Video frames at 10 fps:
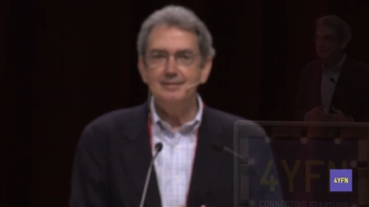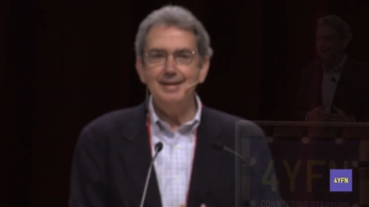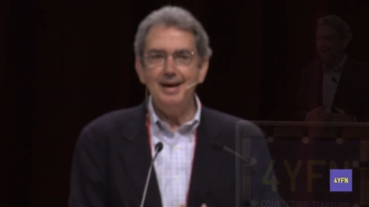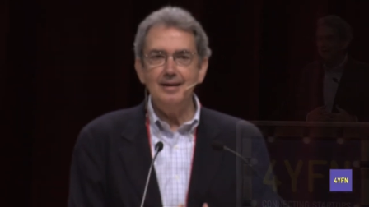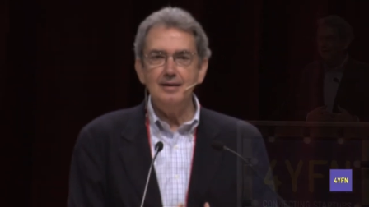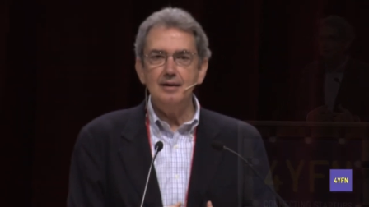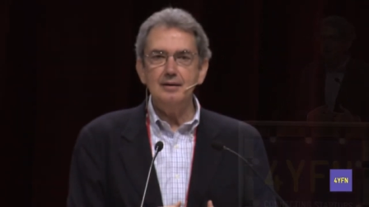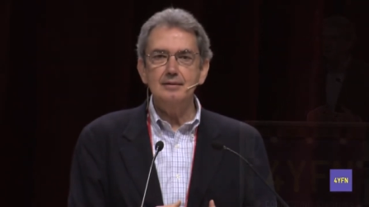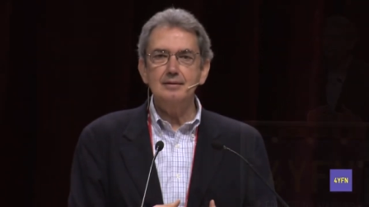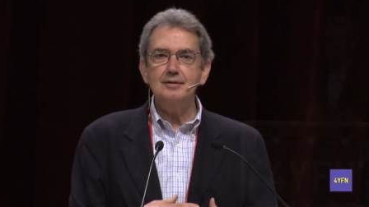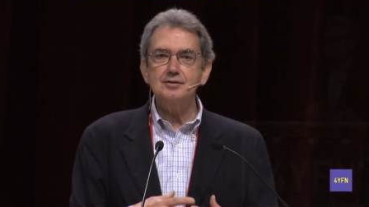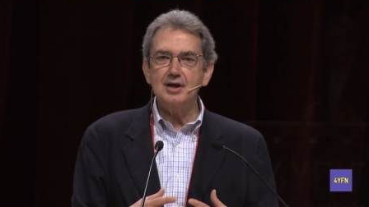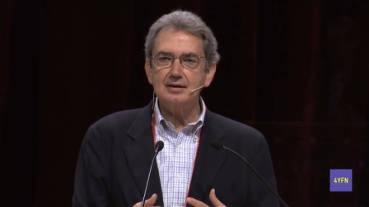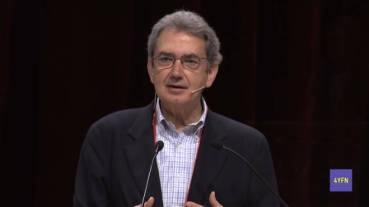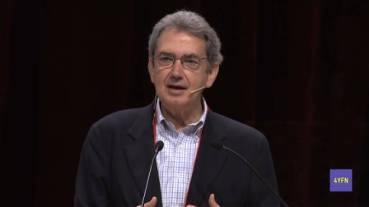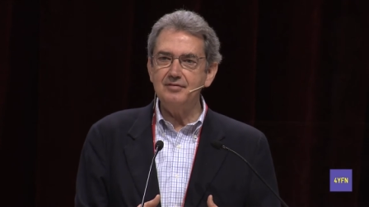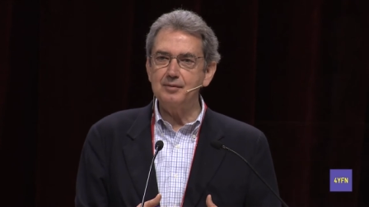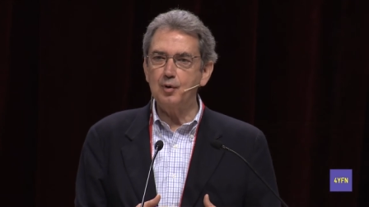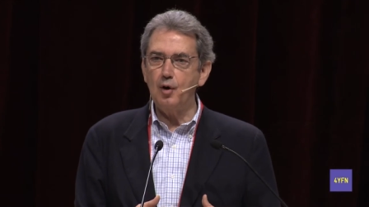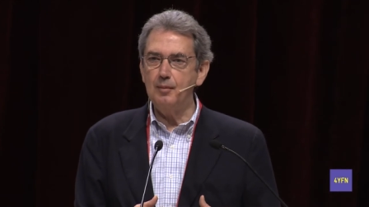Then you started having
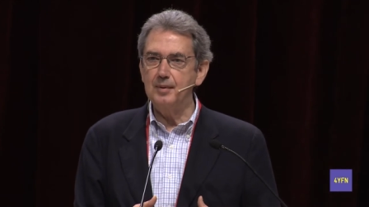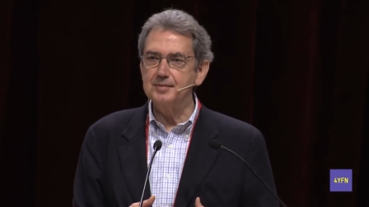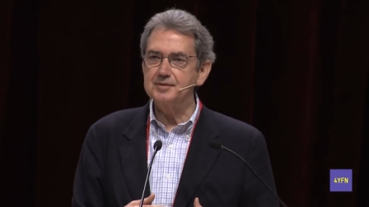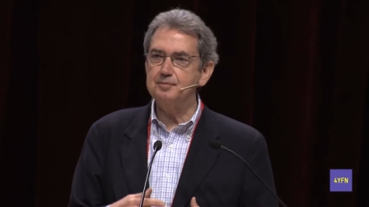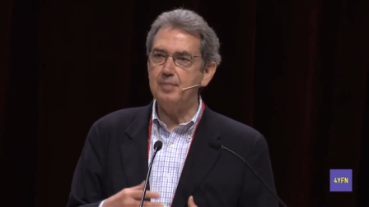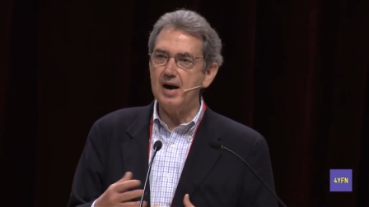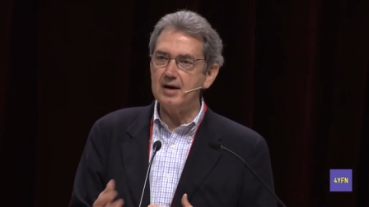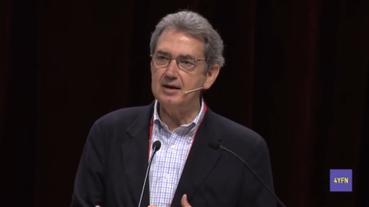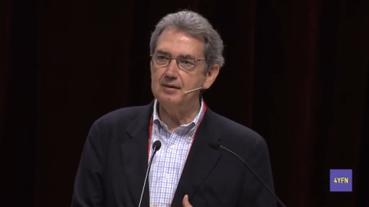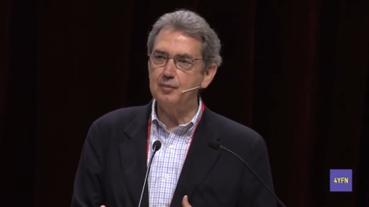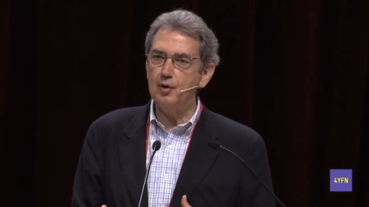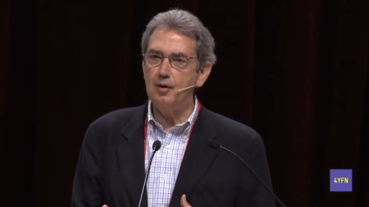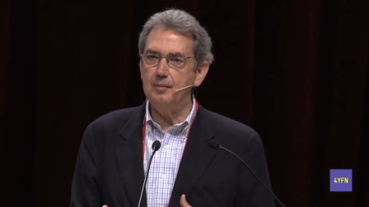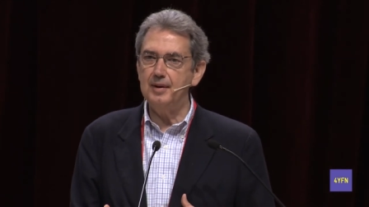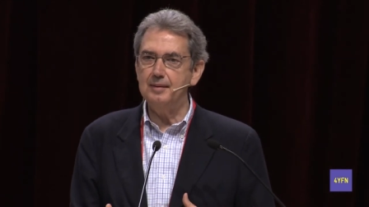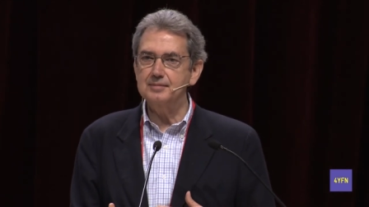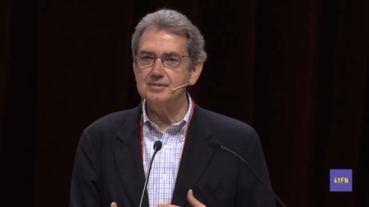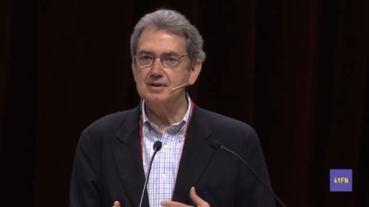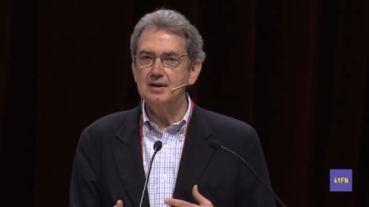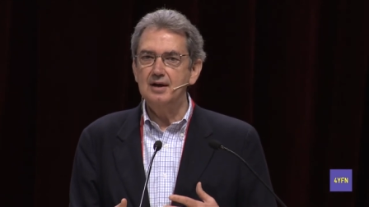problems, parking
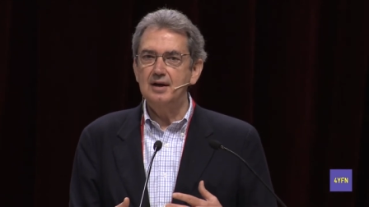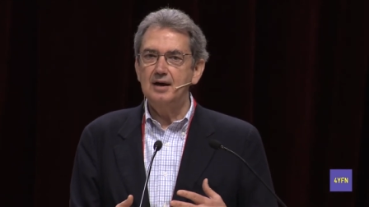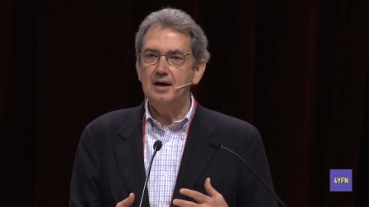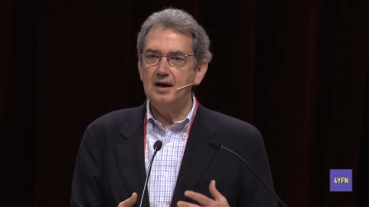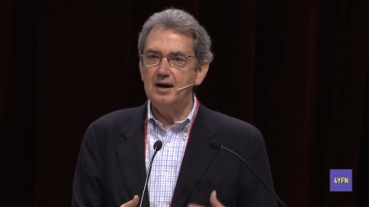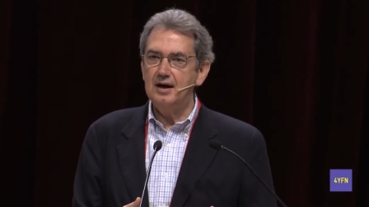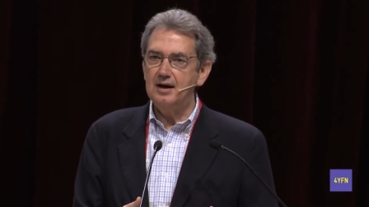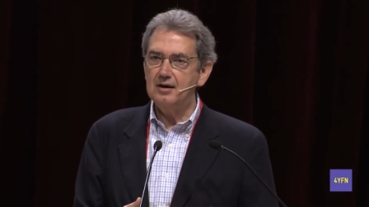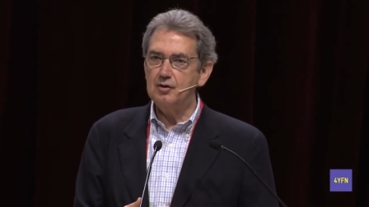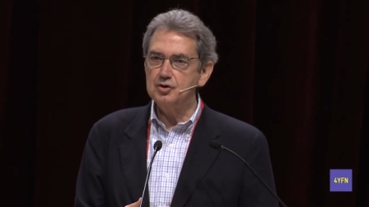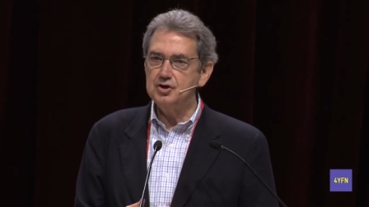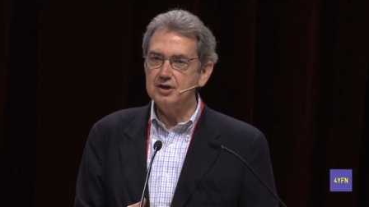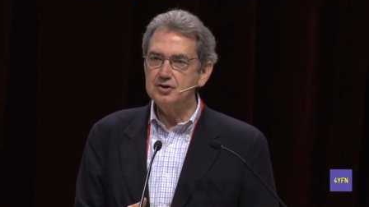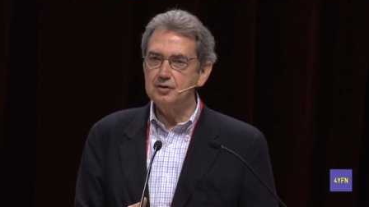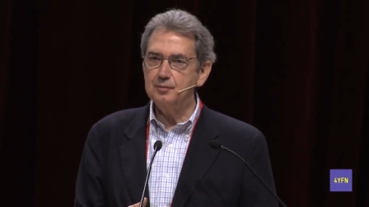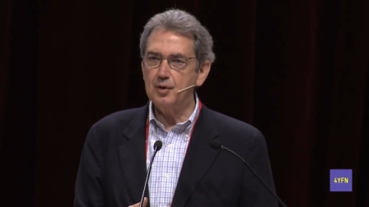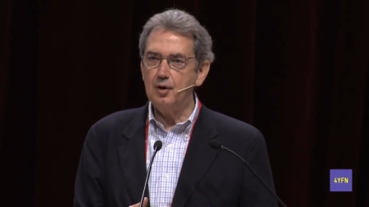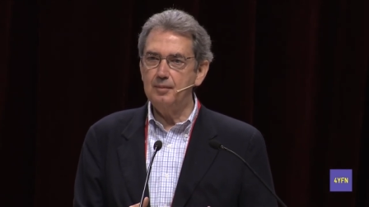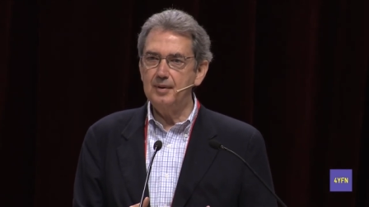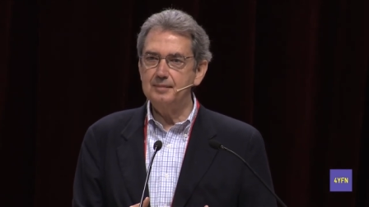problems, uh, congestion
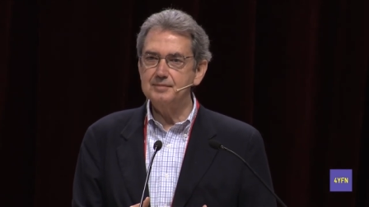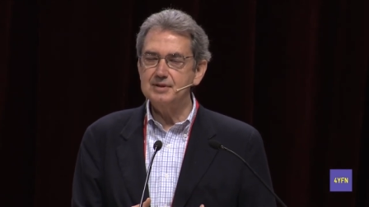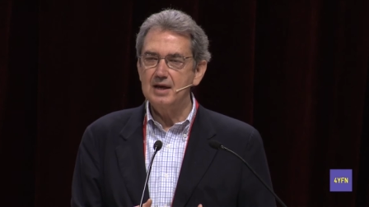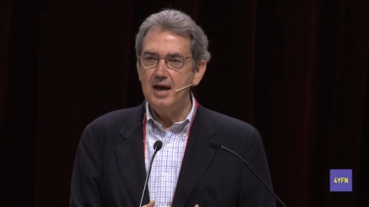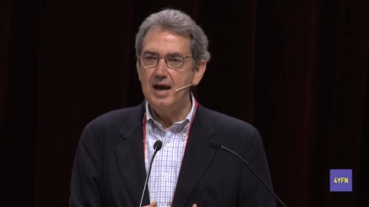problems.